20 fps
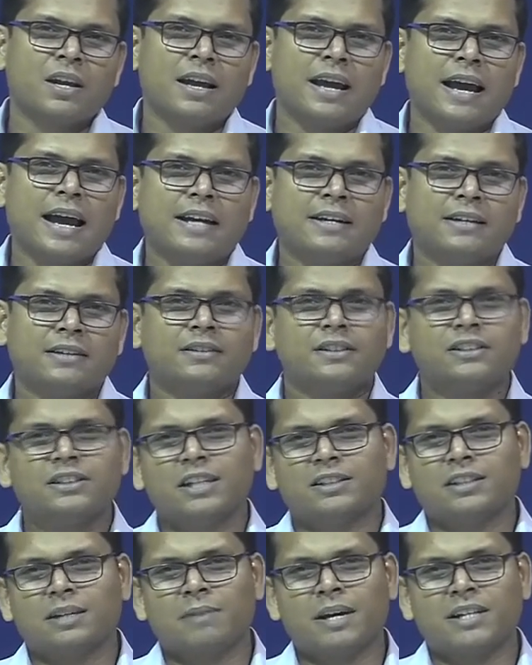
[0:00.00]
And these are
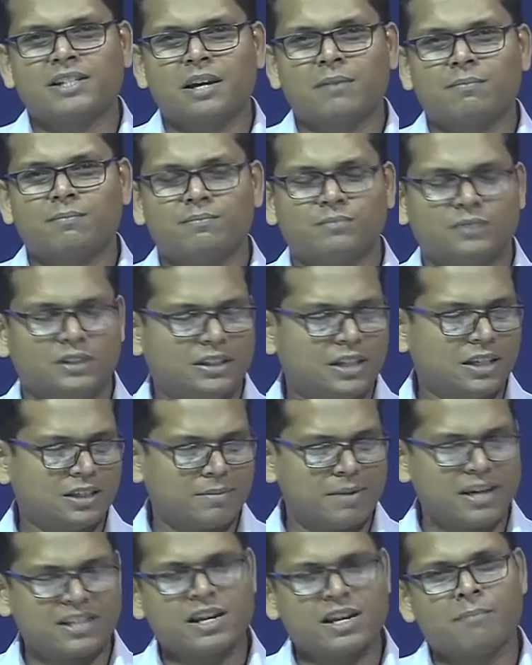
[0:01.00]
some
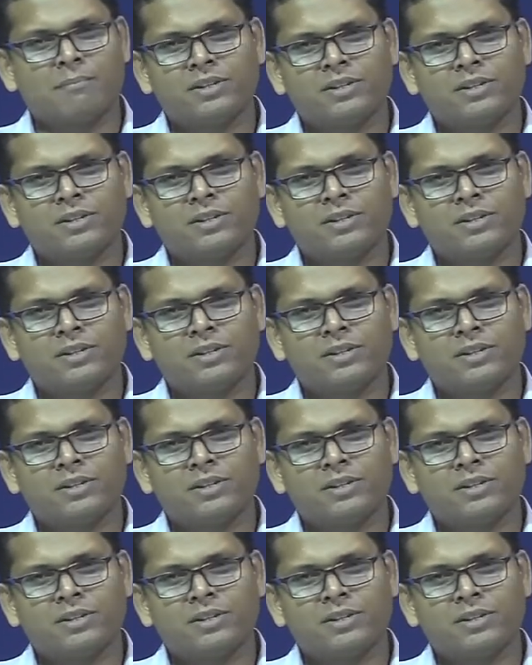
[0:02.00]
examples